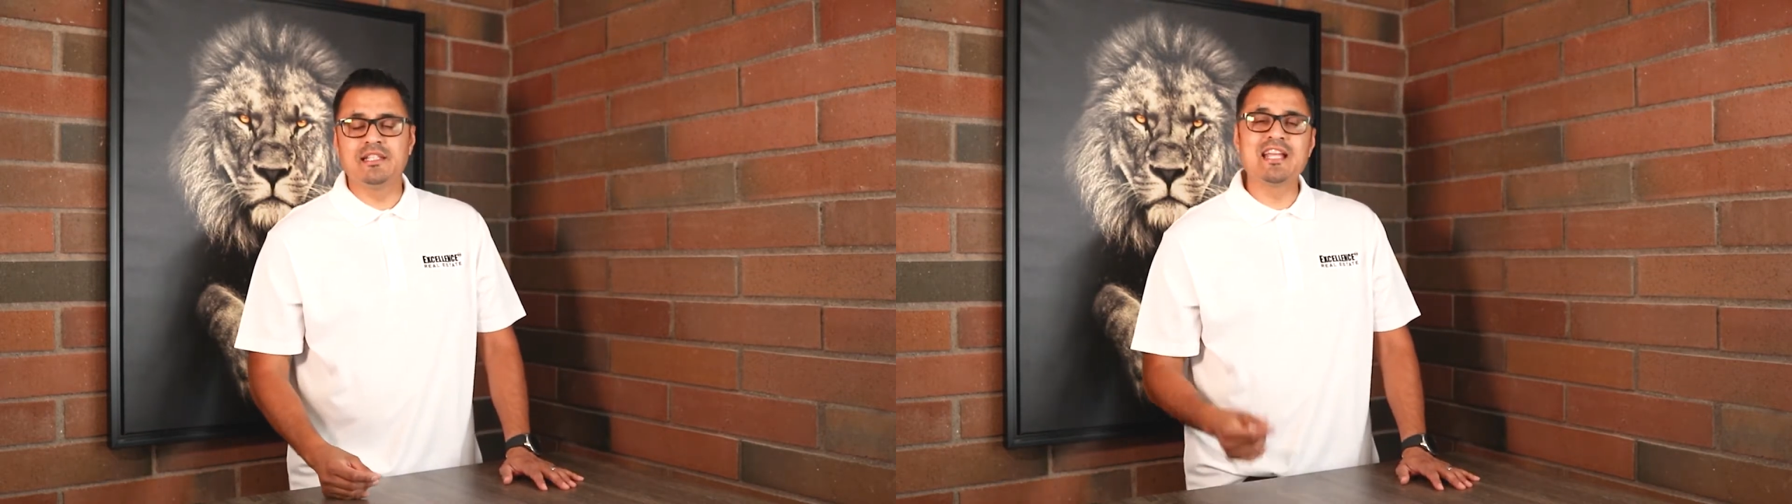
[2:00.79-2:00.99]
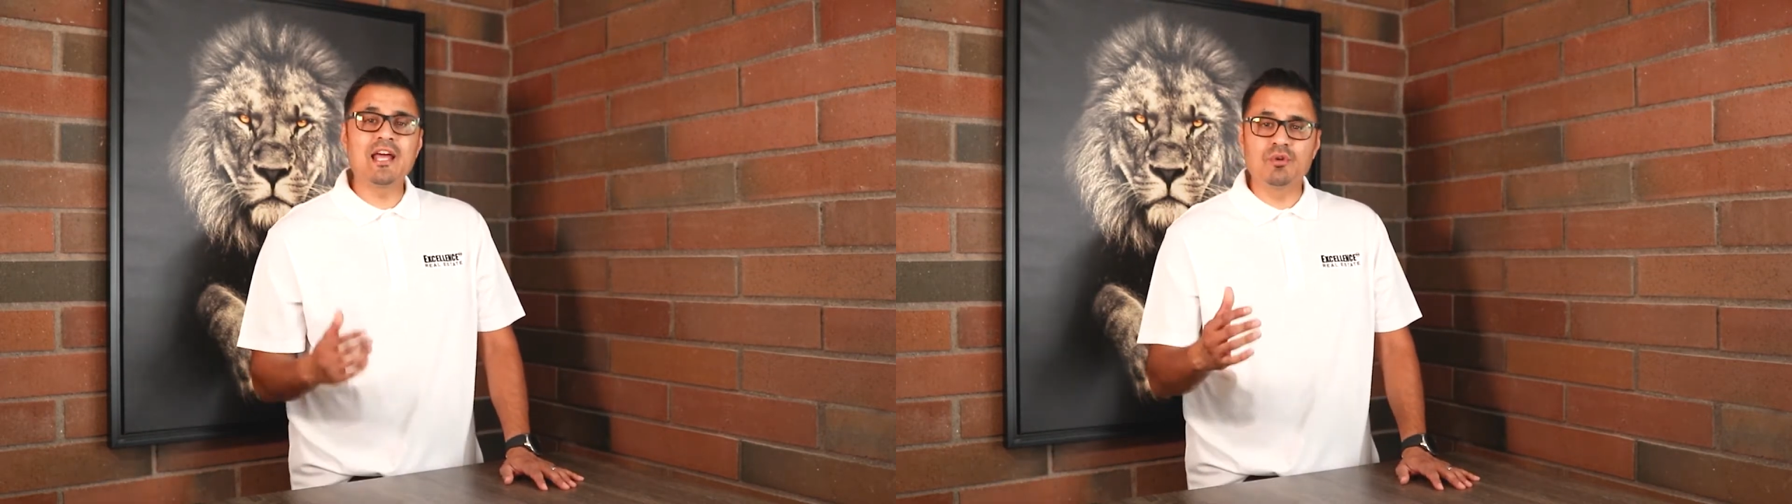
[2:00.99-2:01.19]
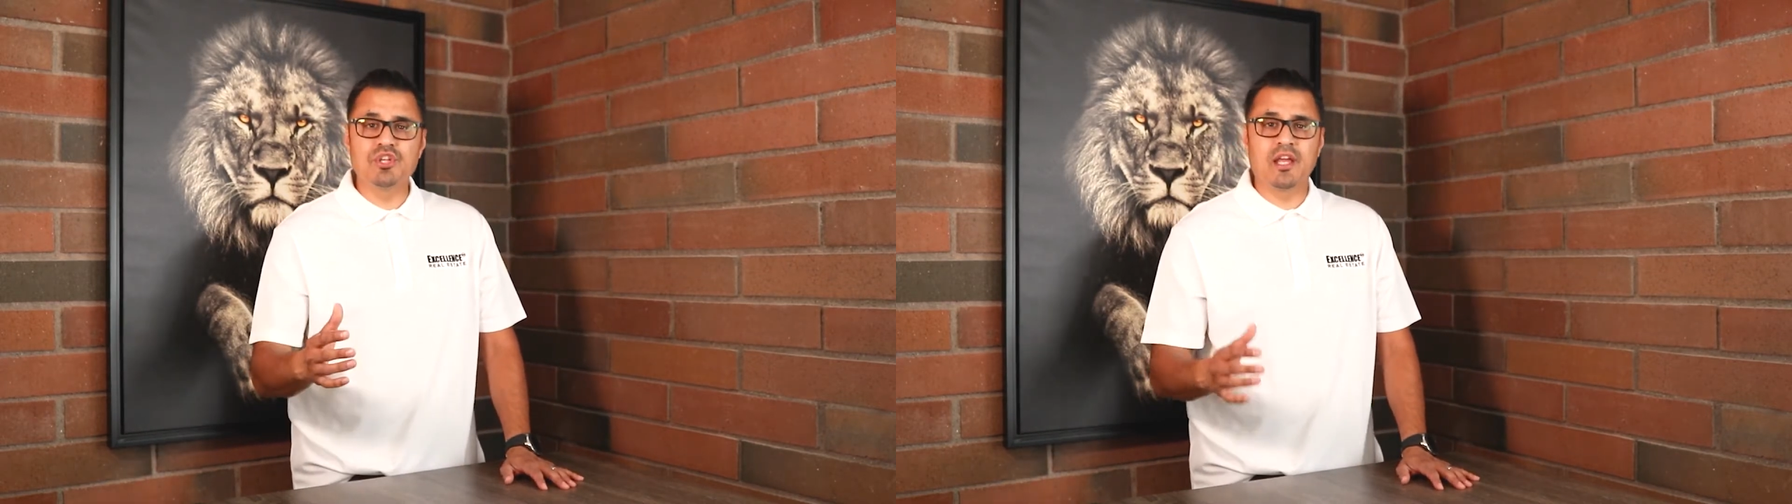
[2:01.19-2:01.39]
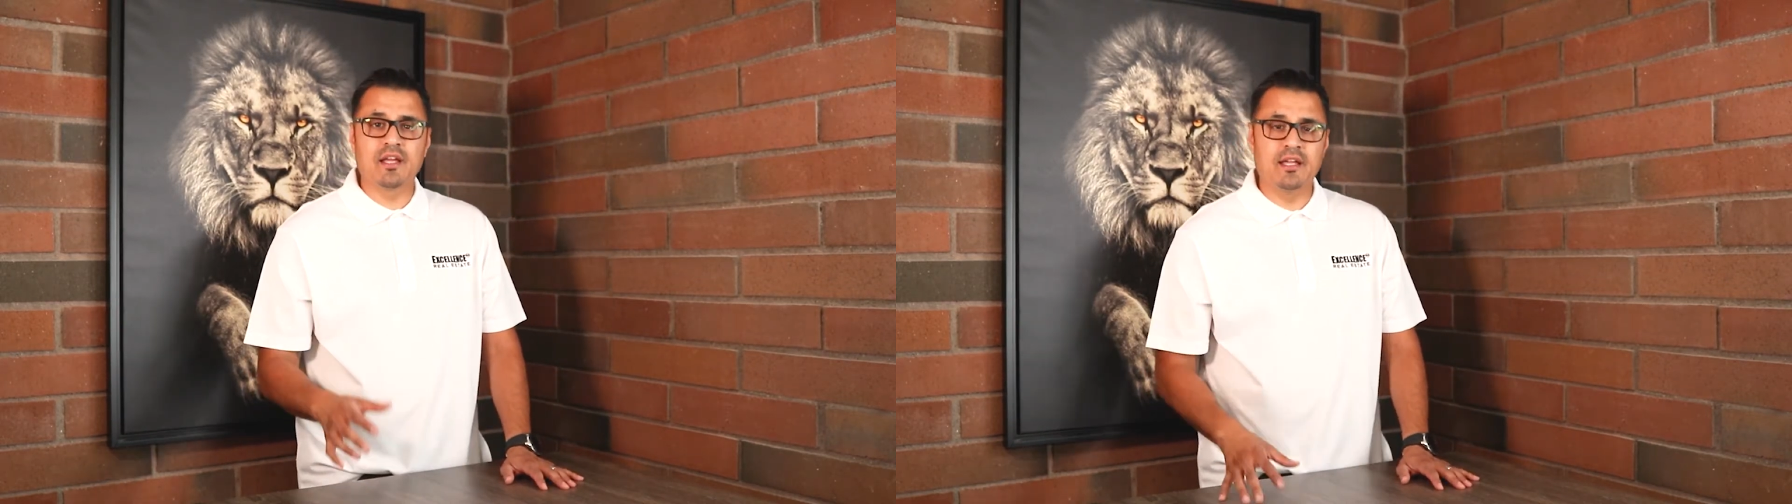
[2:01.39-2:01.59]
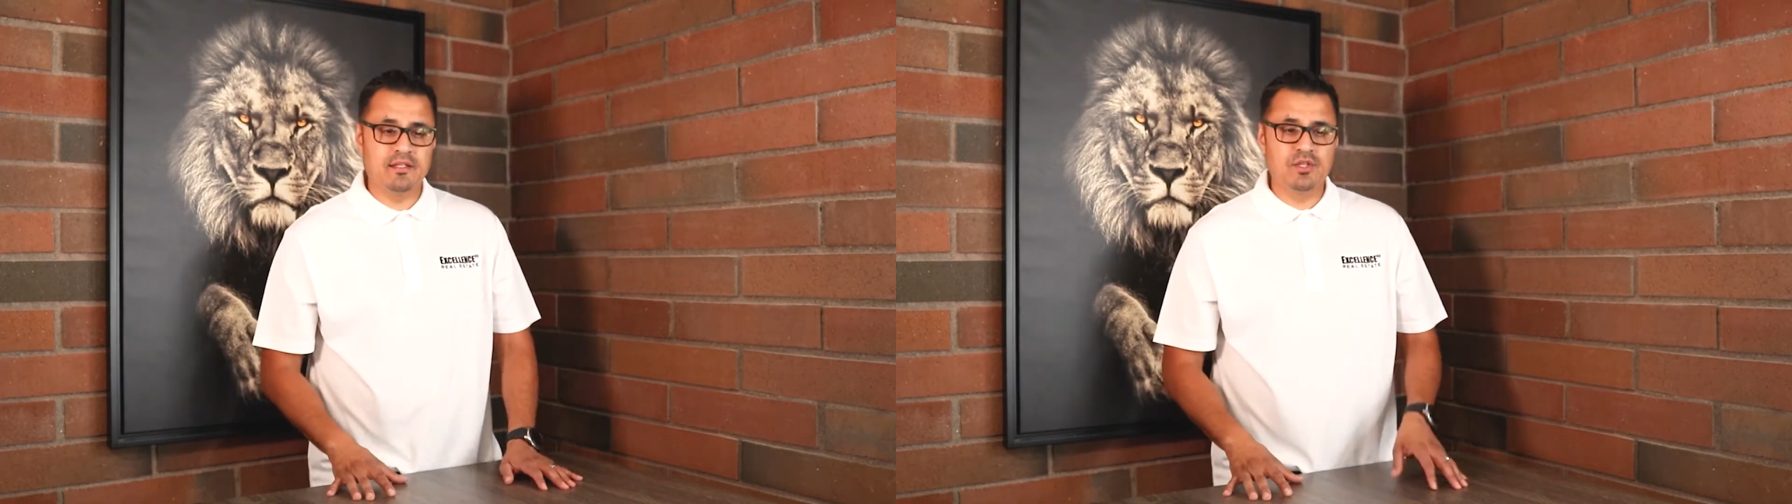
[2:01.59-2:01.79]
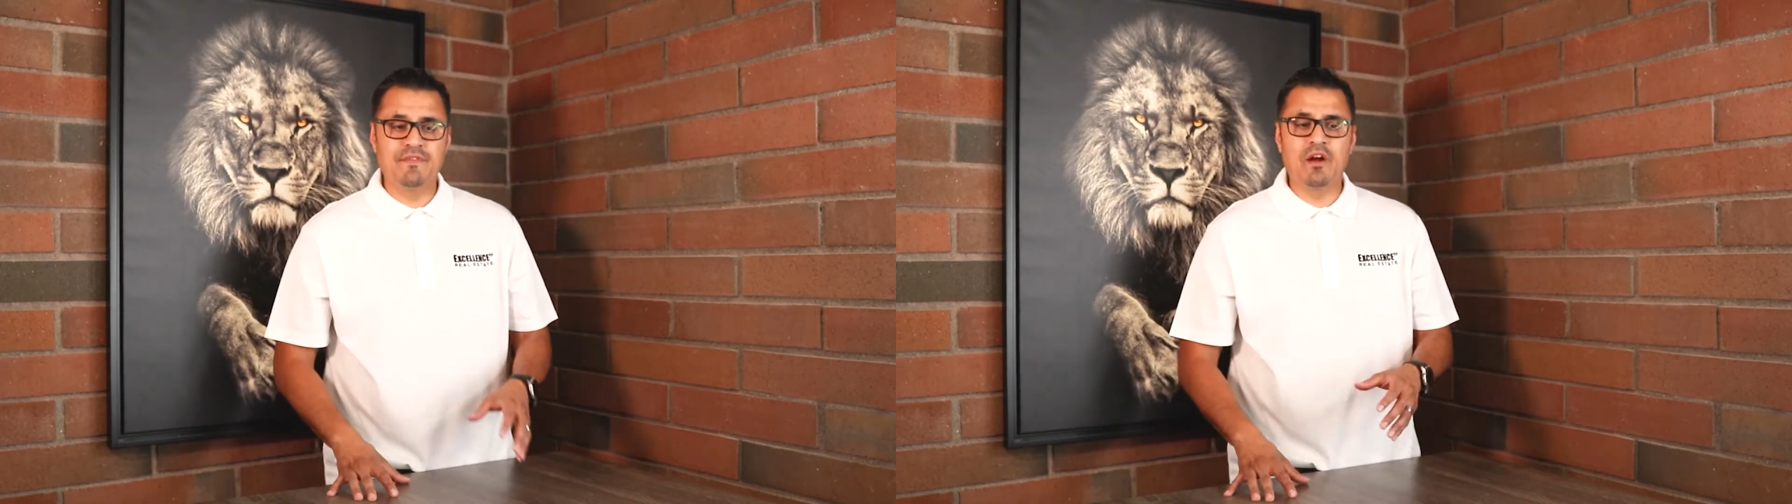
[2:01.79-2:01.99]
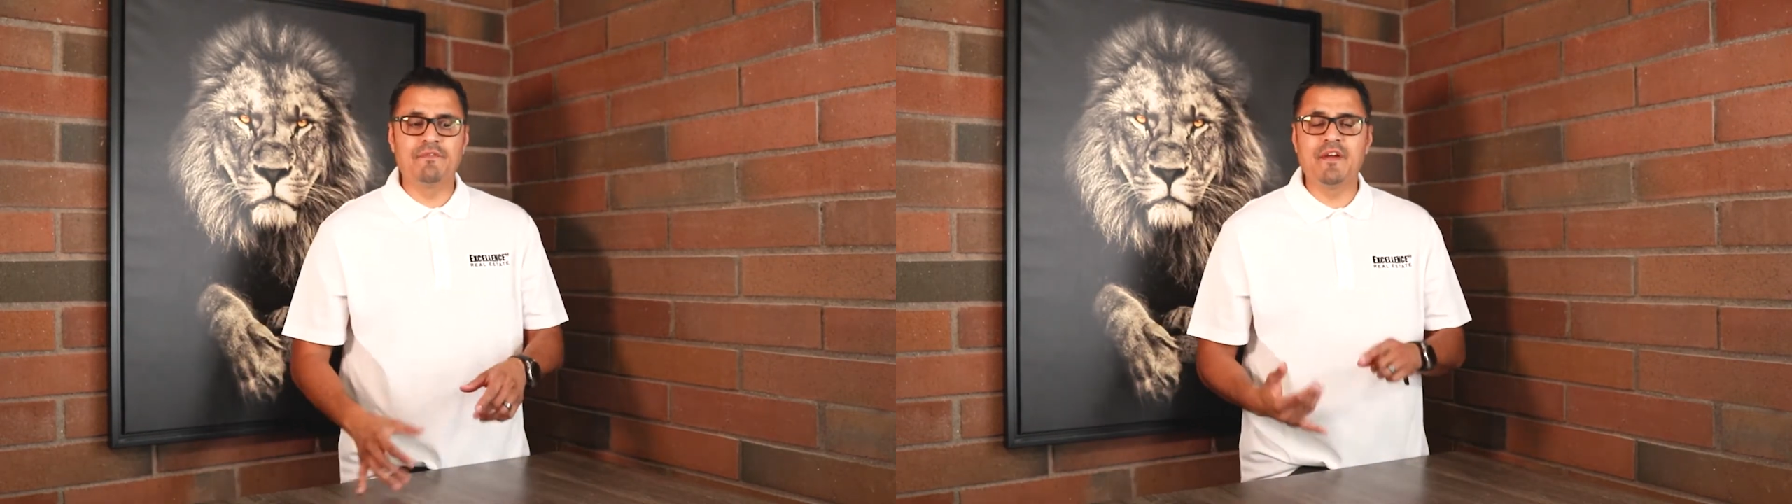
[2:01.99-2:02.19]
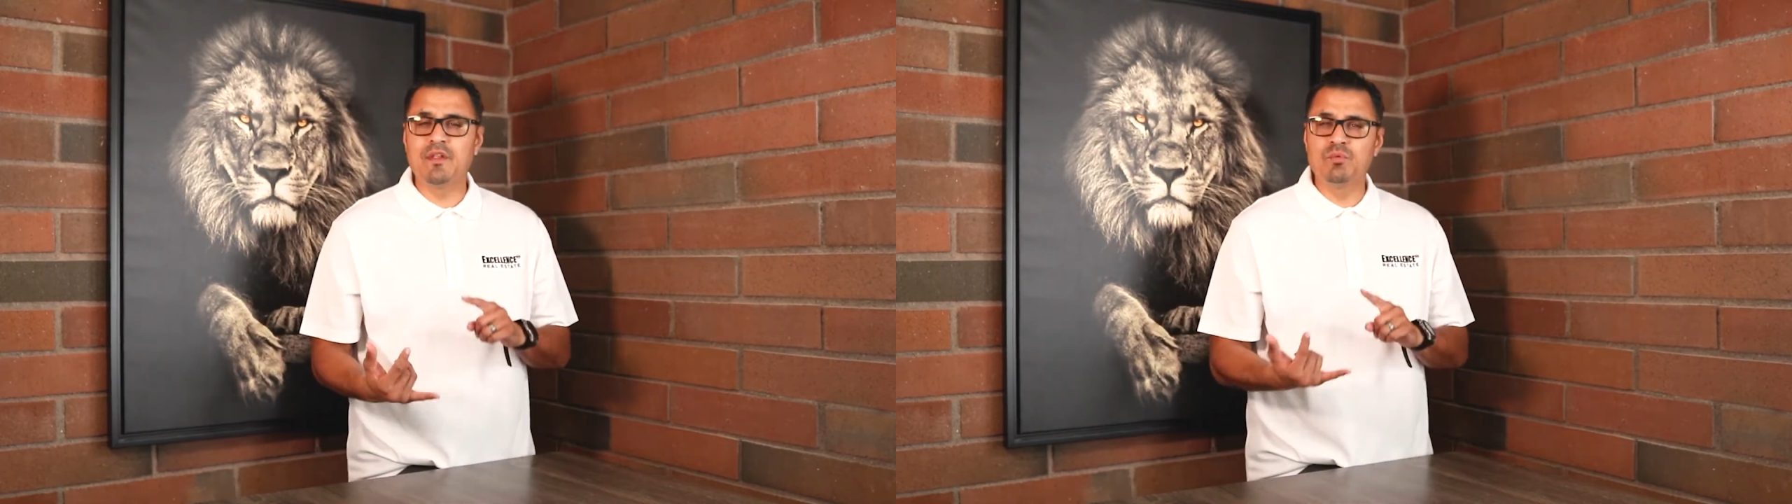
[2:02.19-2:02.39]
title check to
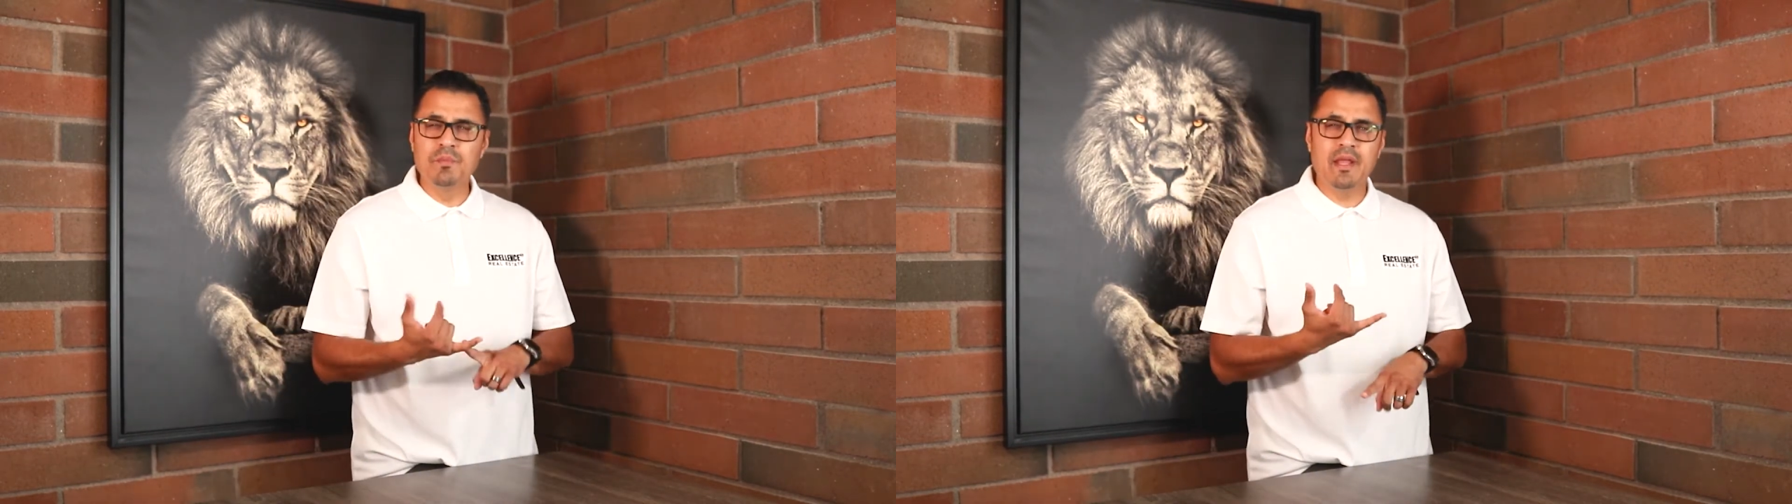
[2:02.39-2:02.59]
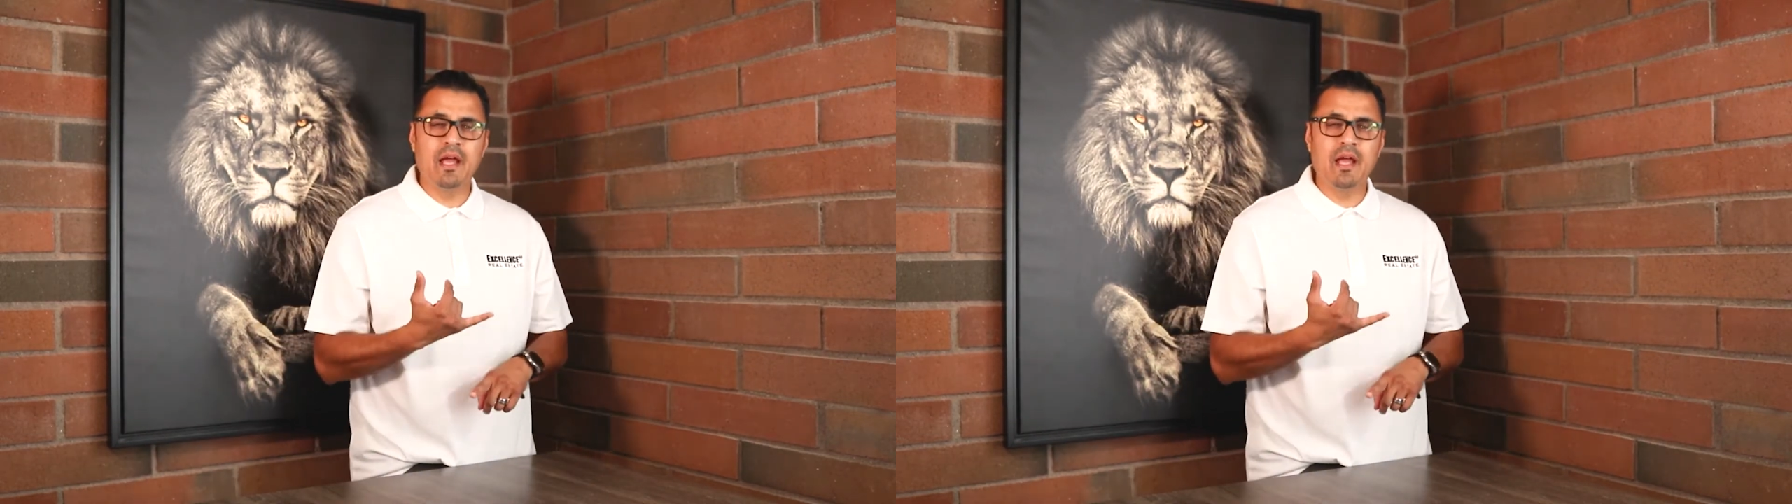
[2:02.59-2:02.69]
verify the room